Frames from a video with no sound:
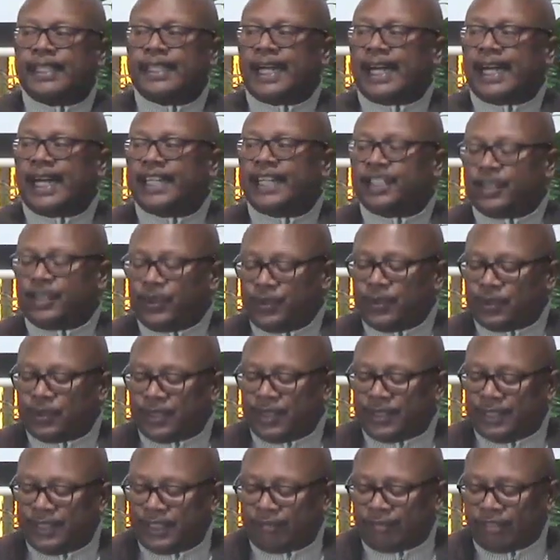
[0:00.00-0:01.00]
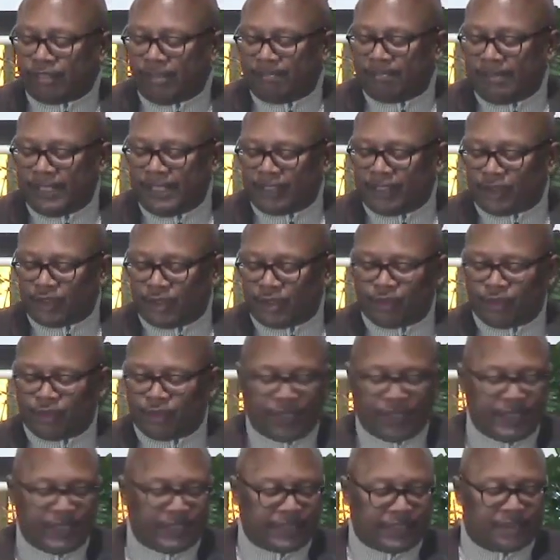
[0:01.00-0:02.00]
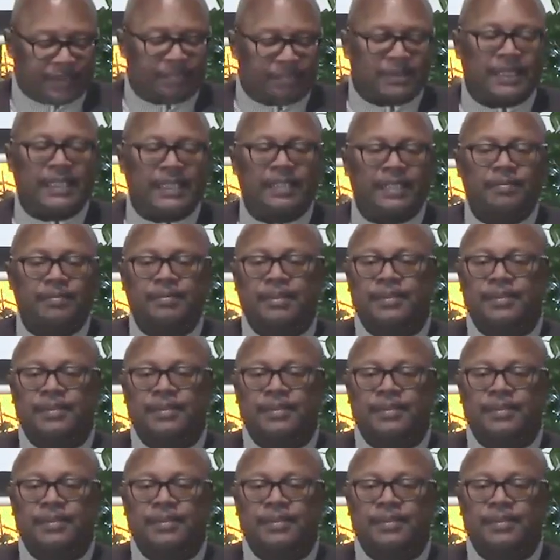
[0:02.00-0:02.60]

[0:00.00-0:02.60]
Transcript: God use a different measure of grace sometimes?